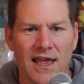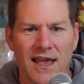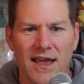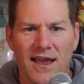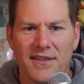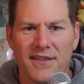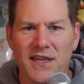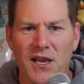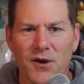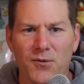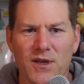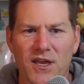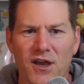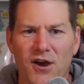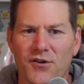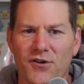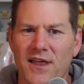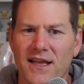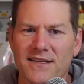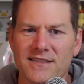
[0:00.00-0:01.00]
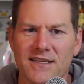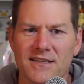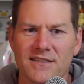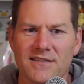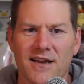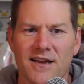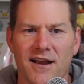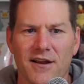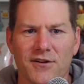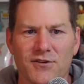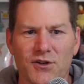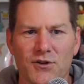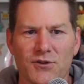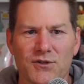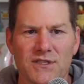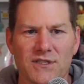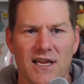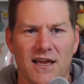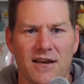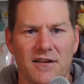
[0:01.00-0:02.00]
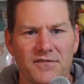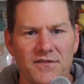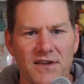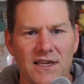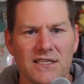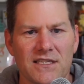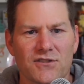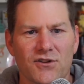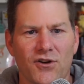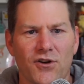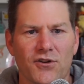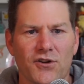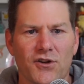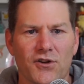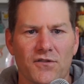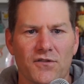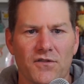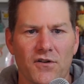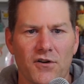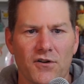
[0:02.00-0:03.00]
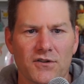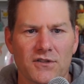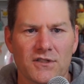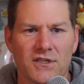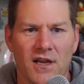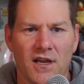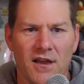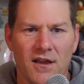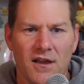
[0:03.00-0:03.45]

And there we go. That's the entire new set of Vstar Universe.